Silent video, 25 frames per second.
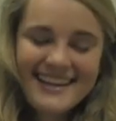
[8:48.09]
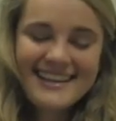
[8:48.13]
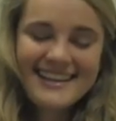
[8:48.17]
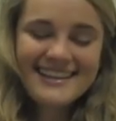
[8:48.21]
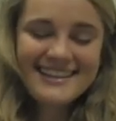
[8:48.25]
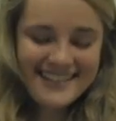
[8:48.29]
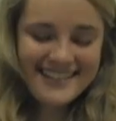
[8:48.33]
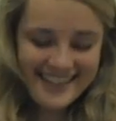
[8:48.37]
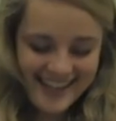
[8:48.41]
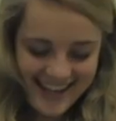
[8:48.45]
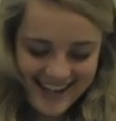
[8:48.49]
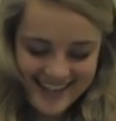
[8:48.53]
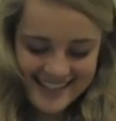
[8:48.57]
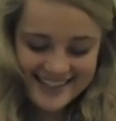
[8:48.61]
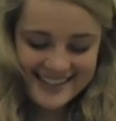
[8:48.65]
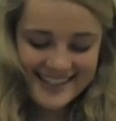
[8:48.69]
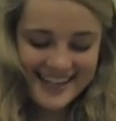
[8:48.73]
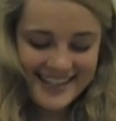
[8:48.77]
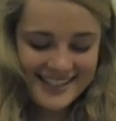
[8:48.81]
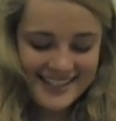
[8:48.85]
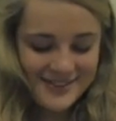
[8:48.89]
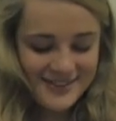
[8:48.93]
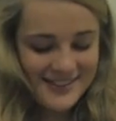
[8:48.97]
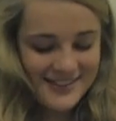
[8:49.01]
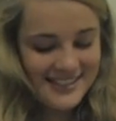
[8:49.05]
Yes,
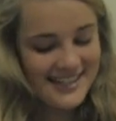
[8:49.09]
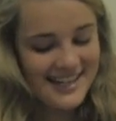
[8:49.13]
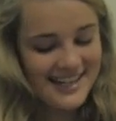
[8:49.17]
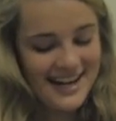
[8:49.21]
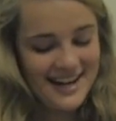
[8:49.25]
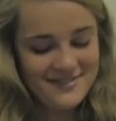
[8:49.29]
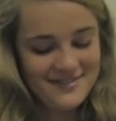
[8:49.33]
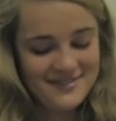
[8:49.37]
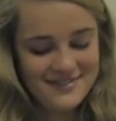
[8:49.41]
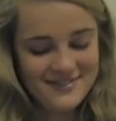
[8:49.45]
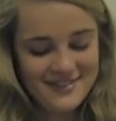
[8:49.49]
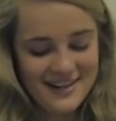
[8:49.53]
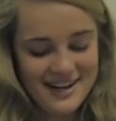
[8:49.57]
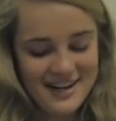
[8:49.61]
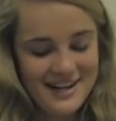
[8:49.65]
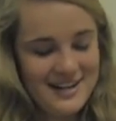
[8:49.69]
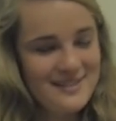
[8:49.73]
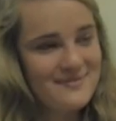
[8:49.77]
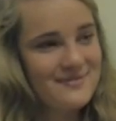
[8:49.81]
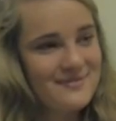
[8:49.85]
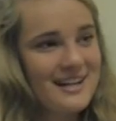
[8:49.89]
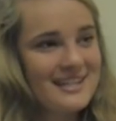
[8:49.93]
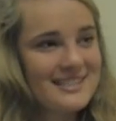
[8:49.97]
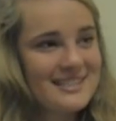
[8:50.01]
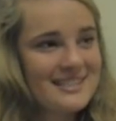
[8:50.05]
we did have a very
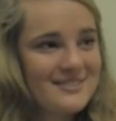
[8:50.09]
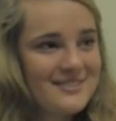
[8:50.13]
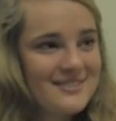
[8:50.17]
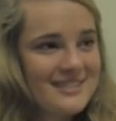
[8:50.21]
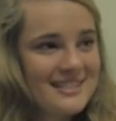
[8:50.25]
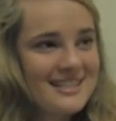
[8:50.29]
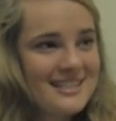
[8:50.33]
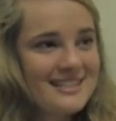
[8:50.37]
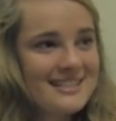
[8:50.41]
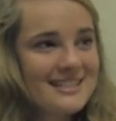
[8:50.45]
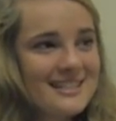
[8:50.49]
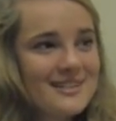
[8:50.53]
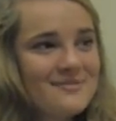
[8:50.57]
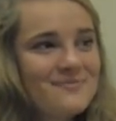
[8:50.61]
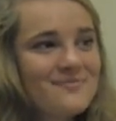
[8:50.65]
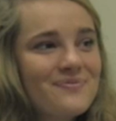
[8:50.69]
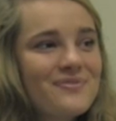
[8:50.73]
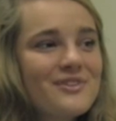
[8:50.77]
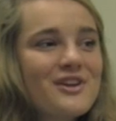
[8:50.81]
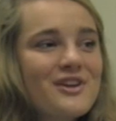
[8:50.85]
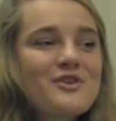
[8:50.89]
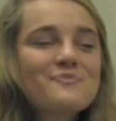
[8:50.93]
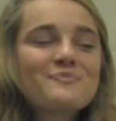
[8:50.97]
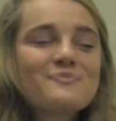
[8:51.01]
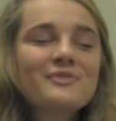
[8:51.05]
impressive season.
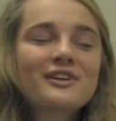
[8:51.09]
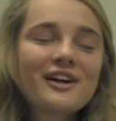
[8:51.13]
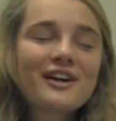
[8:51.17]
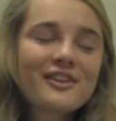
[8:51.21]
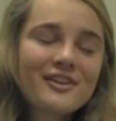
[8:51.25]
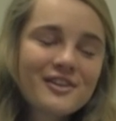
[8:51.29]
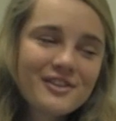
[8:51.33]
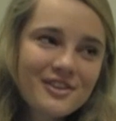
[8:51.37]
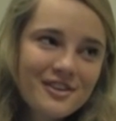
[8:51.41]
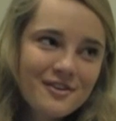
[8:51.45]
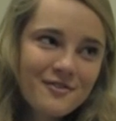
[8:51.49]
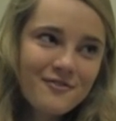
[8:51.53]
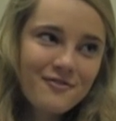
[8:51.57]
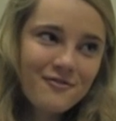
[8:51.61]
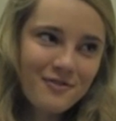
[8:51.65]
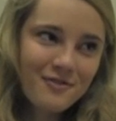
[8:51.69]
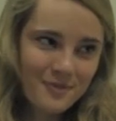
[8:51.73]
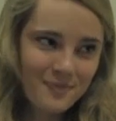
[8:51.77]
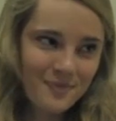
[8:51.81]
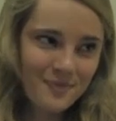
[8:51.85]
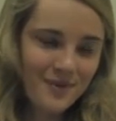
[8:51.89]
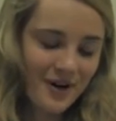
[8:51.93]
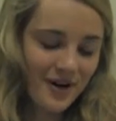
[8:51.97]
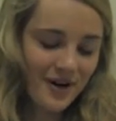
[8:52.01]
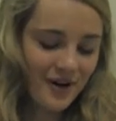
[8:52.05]
But other than
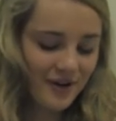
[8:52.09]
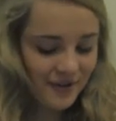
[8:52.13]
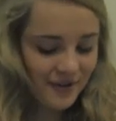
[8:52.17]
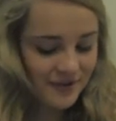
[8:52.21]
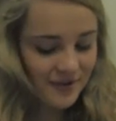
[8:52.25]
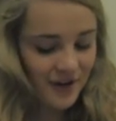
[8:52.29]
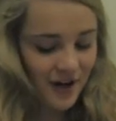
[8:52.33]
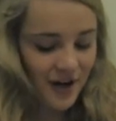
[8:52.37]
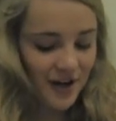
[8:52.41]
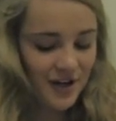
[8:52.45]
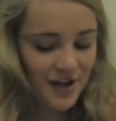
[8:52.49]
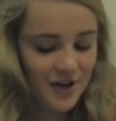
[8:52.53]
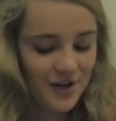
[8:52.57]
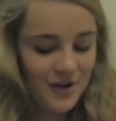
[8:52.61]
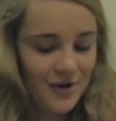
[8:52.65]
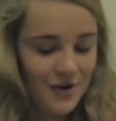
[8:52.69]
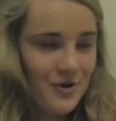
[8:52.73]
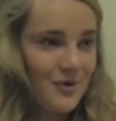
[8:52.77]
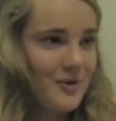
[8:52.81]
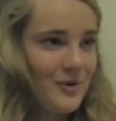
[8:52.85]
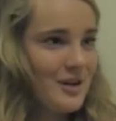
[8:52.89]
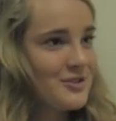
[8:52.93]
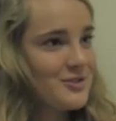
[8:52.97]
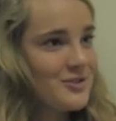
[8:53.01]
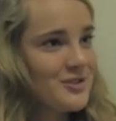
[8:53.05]
football, are
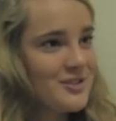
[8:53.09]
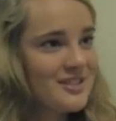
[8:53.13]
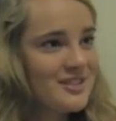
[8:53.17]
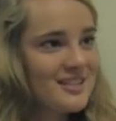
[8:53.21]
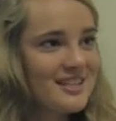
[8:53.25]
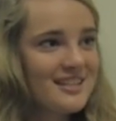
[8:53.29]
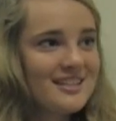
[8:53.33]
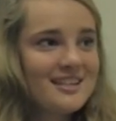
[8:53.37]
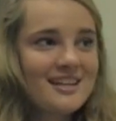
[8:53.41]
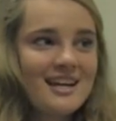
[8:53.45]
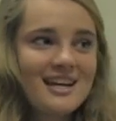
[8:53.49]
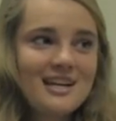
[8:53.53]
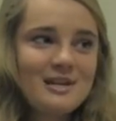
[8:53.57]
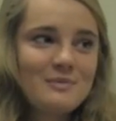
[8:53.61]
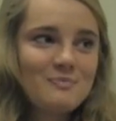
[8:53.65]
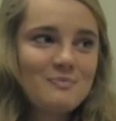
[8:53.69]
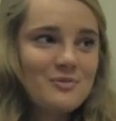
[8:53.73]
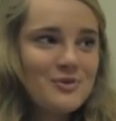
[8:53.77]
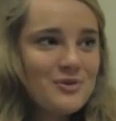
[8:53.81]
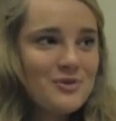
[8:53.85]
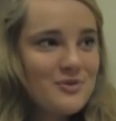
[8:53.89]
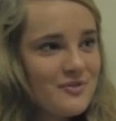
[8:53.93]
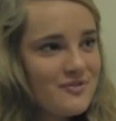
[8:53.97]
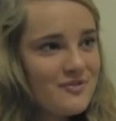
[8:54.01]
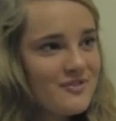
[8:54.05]
you interested in any
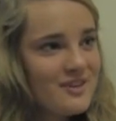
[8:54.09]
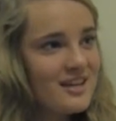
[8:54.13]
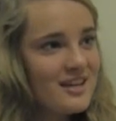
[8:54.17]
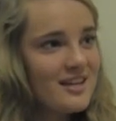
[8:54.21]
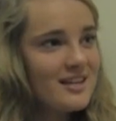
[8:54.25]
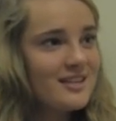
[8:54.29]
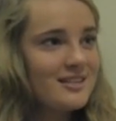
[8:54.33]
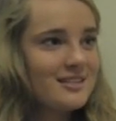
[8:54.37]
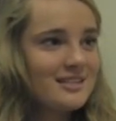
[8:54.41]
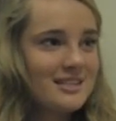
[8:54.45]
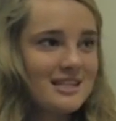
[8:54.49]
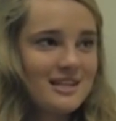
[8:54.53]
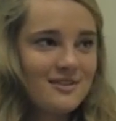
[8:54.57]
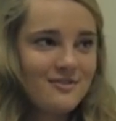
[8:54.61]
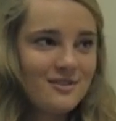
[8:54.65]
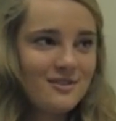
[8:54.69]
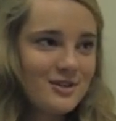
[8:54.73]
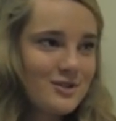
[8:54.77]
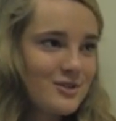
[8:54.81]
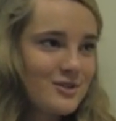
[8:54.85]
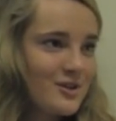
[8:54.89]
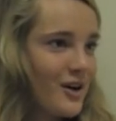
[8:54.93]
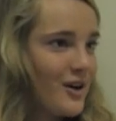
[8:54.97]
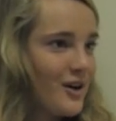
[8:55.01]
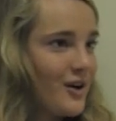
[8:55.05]
movies,
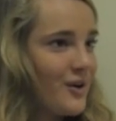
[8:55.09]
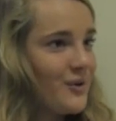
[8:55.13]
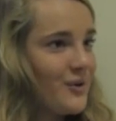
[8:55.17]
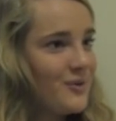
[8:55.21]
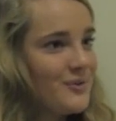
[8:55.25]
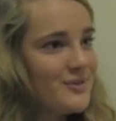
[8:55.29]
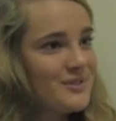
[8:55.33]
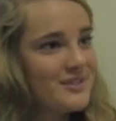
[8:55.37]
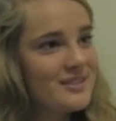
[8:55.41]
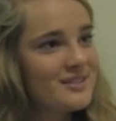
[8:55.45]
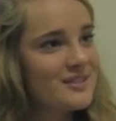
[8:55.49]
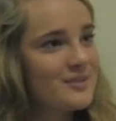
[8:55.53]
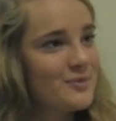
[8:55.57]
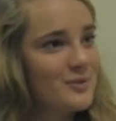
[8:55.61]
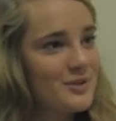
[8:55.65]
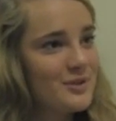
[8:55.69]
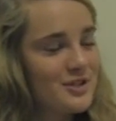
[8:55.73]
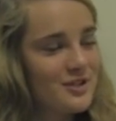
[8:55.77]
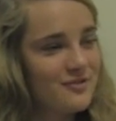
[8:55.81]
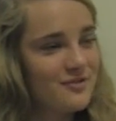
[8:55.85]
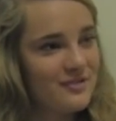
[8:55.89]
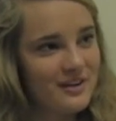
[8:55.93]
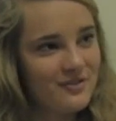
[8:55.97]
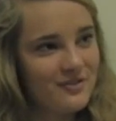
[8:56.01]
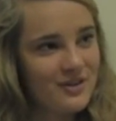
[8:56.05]
TV shows? What's
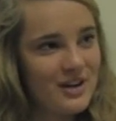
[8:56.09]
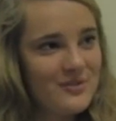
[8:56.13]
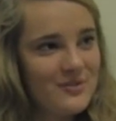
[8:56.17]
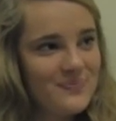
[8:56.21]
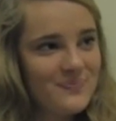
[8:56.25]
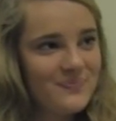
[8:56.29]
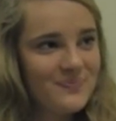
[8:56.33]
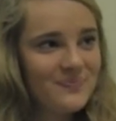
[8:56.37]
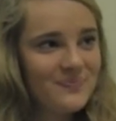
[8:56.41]
your favorite?